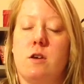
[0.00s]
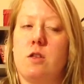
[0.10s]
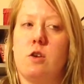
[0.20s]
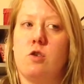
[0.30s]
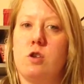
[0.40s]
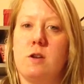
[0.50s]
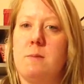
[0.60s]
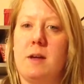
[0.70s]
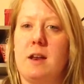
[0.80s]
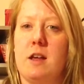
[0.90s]
there shouldn't
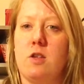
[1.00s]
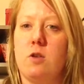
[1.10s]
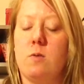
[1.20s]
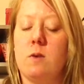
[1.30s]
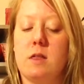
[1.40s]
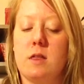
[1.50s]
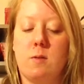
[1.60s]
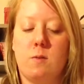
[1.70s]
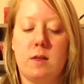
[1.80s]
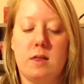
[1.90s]
be an issue
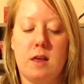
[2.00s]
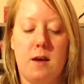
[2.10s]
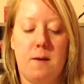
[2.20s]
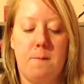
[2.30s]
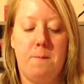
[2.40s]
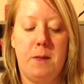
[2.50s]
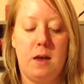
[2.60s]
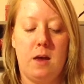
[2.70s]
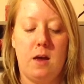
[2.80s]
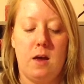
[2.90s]
with
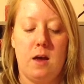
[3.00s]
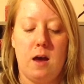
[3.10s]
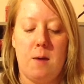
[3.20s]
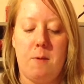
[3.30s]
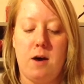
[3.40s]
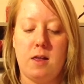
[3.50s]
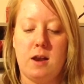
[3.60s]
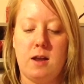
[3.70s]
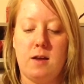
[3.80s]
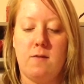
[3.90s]
a
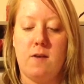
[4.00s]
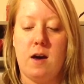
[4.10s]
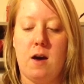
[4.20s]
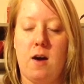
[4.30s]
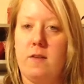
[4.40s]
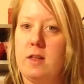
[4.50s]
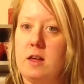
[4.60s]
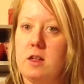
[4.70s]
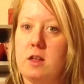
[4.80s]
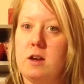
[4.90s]
positive
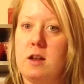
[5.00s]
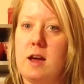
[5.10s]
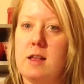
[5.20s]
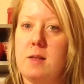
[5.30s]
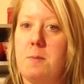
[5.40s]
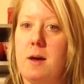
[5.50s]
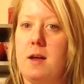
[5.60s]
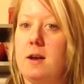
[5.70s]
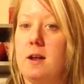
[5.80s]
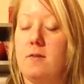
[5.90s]
ovulation test,
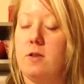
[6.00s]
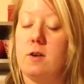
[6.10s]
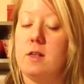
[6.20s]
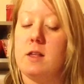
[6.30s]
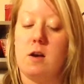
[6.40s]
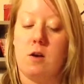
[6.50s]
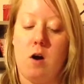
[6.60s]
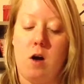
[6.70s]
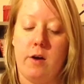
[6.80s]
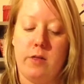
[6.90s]
but if there isn't, I'll
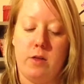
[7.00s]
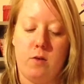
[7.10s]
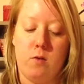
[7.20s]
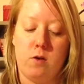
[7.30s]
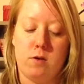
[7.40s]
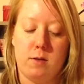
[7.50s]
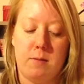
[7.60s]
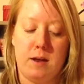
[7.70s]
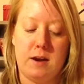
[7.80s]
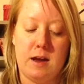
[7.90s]
call and they'll order some
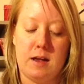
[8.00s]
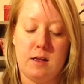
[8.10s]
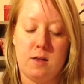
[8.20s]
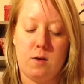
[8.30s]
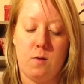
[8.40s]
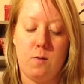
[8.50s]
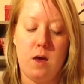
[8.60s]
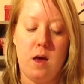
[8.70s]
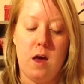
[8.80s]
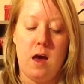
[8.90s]
blood tests. So
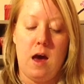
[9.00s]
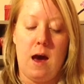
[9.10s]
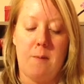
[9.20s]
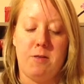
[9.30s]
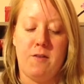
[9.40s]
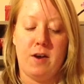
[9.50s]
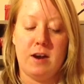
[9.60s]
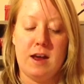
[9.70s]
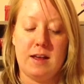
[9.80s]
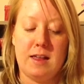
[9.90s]
the very
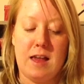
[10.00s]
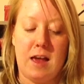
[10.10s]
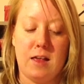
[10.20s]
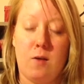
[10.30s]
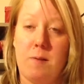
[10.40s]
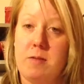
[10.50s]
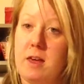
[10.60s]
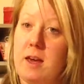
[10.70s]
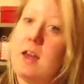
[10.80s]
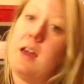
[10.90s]
next day, so I'm
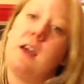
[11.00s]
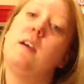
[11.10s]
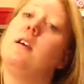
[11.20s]
thinking